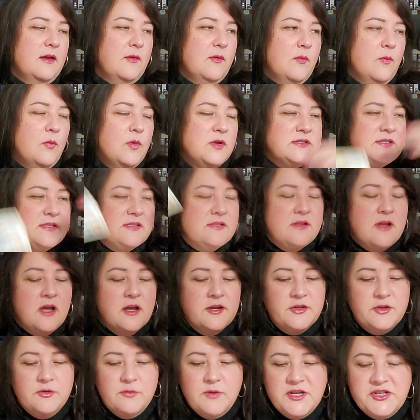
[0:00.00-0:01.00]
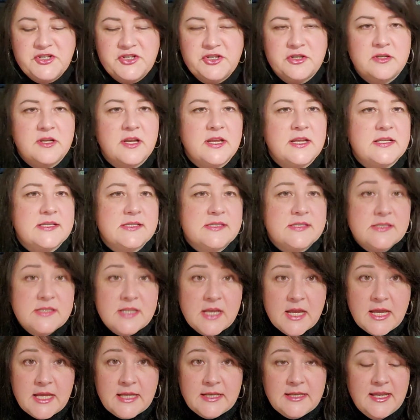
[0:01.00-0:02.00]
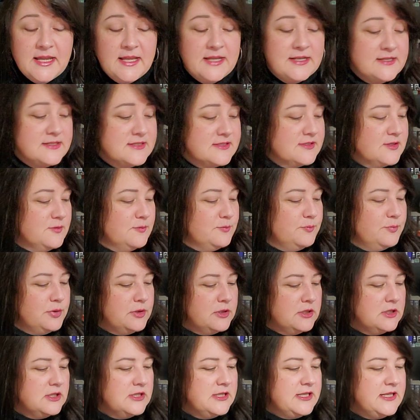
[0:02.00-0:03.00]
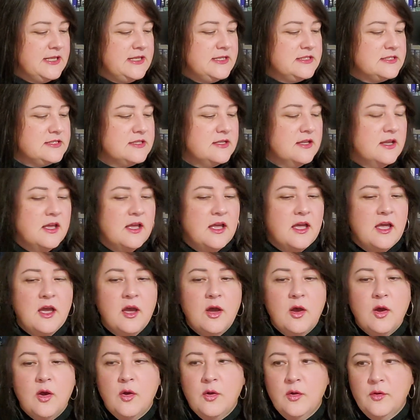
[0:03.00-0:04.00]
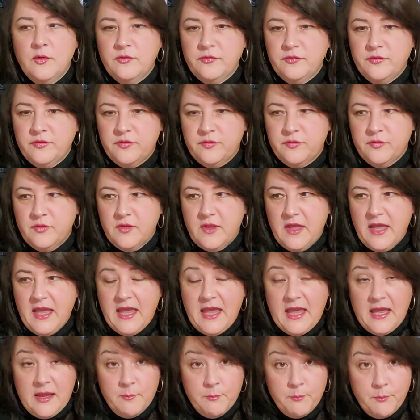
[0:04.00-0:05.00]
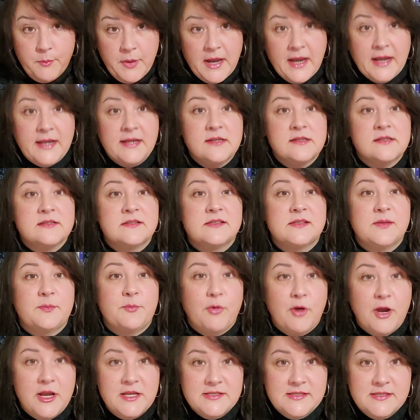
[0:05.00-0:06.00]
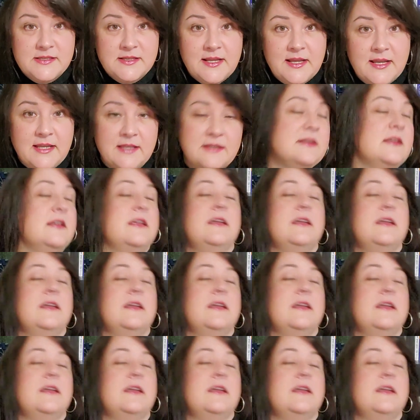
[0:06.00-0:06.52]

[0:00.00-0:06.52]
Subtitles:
Once Inauguration Day is done and it's complete, and Biden is the president,